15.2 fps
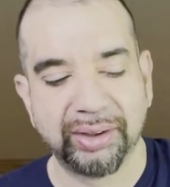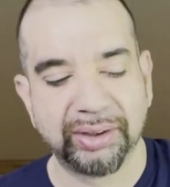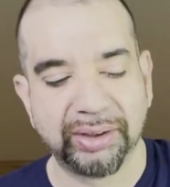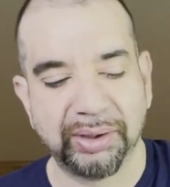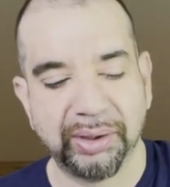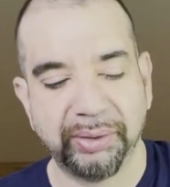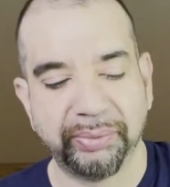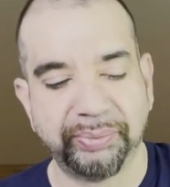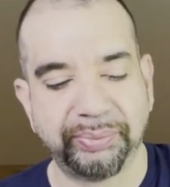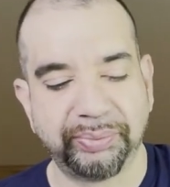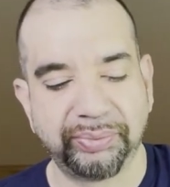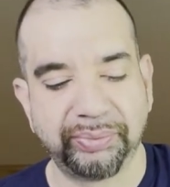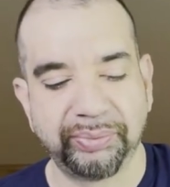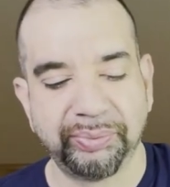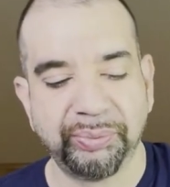So
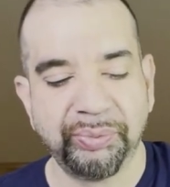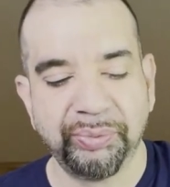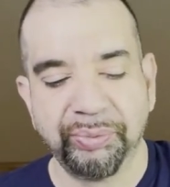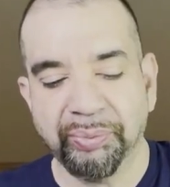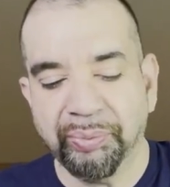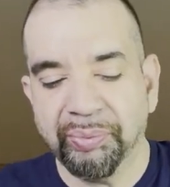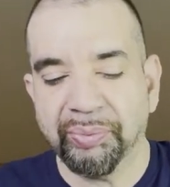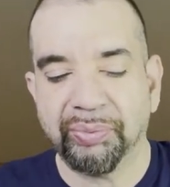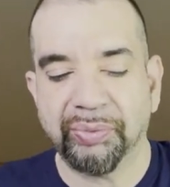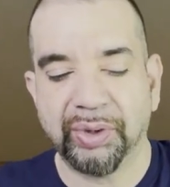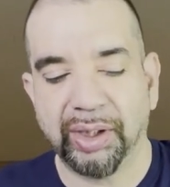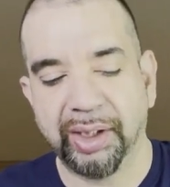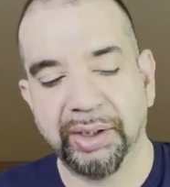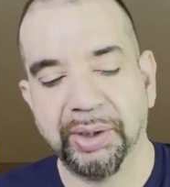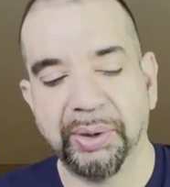
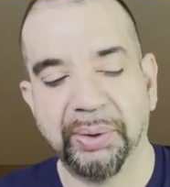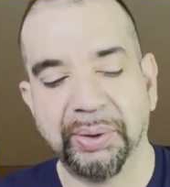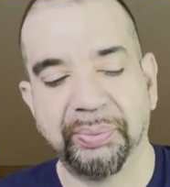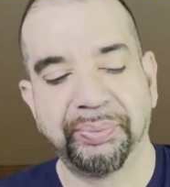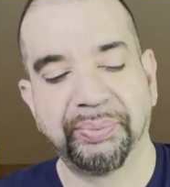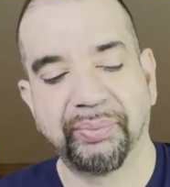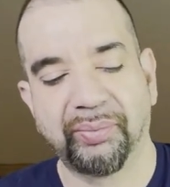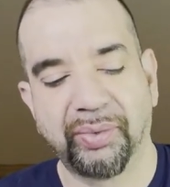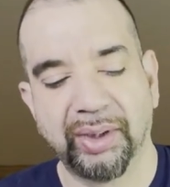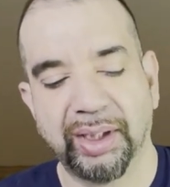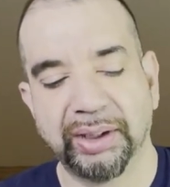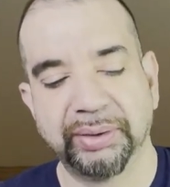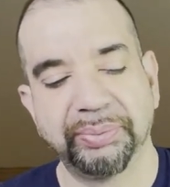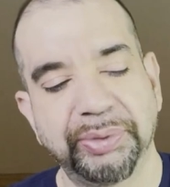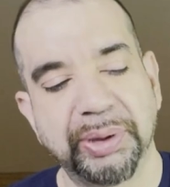I know
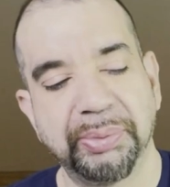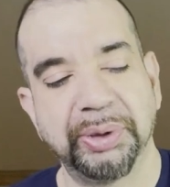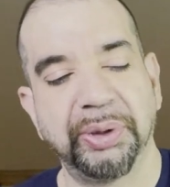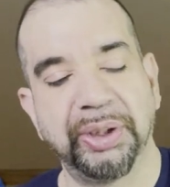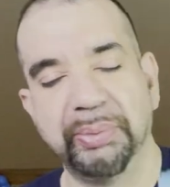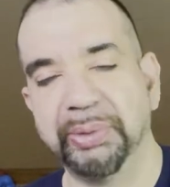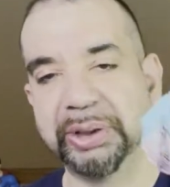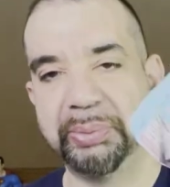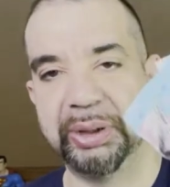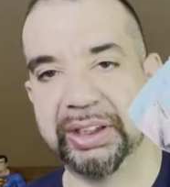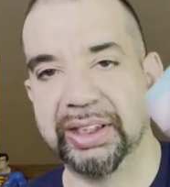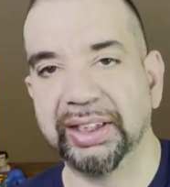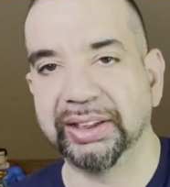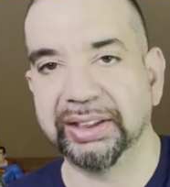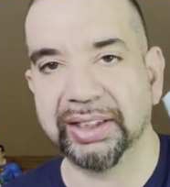like some during Mr. Beast
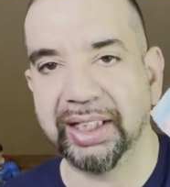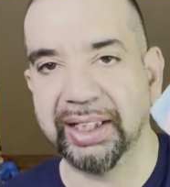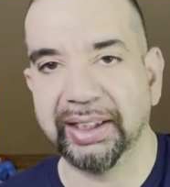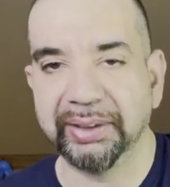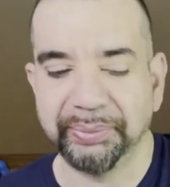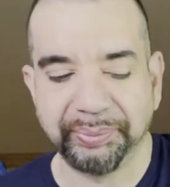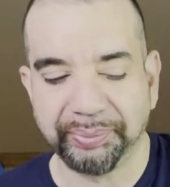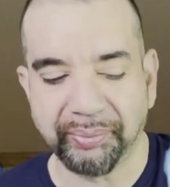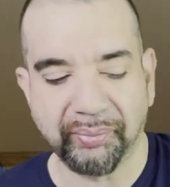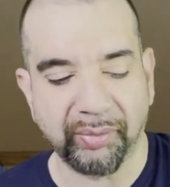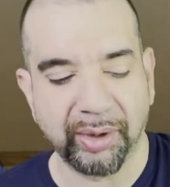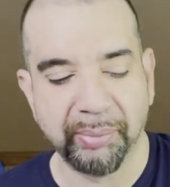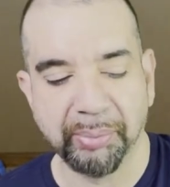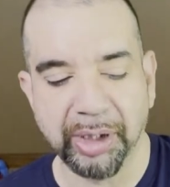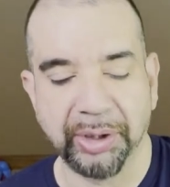things, it's like
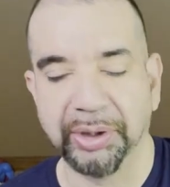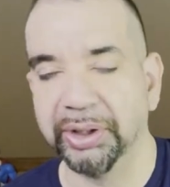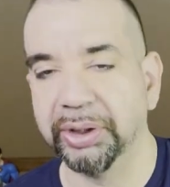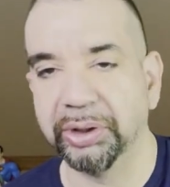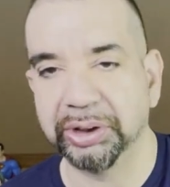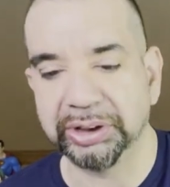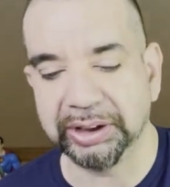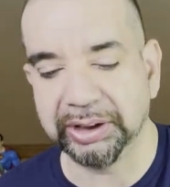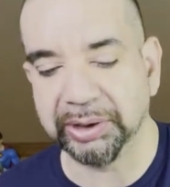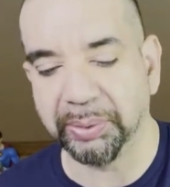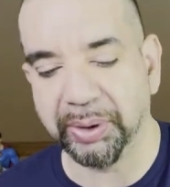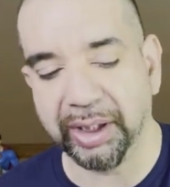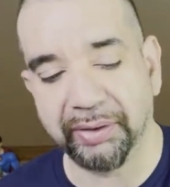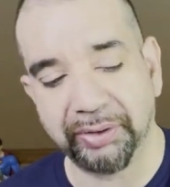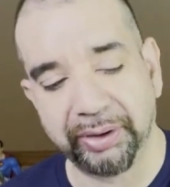better than Hershey's or
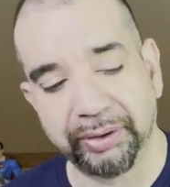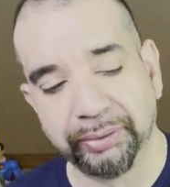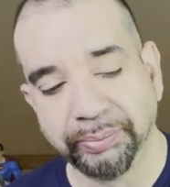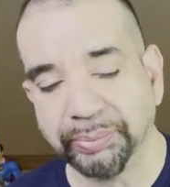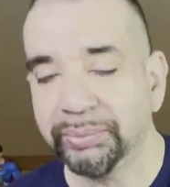whatever.